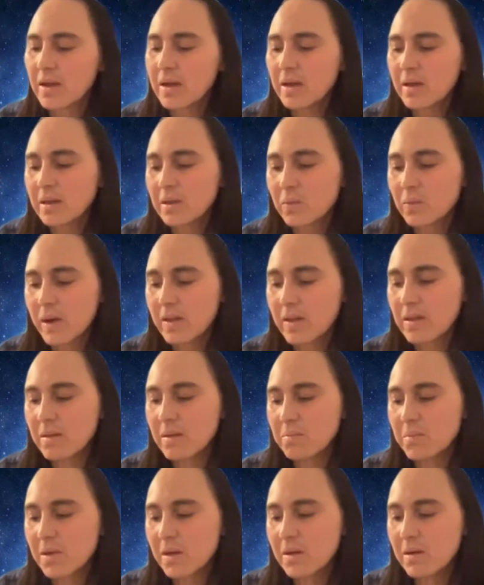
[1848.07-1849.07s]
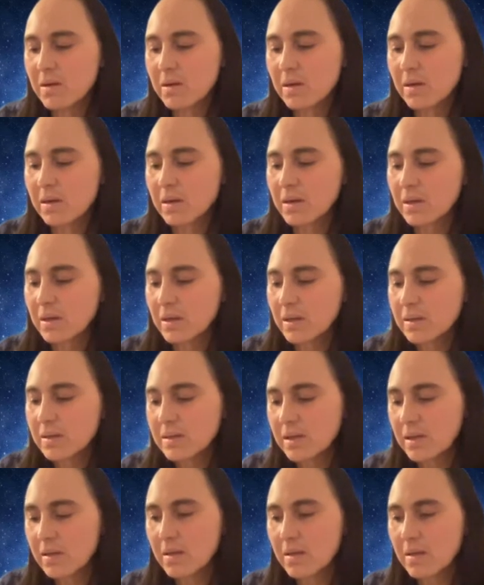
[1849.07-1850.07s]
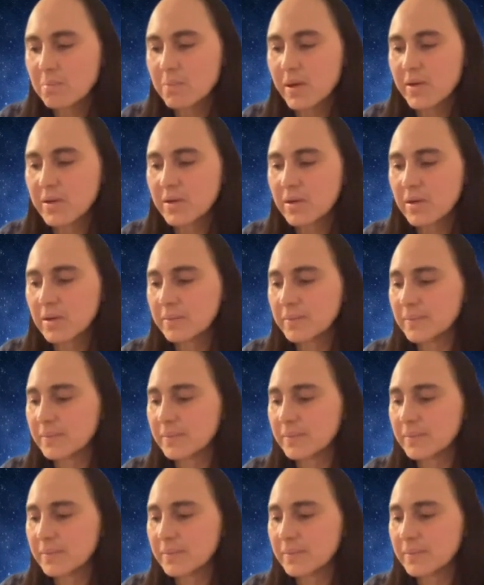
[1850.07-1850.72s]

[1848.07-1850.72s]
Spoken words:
the way that milk is in the butter.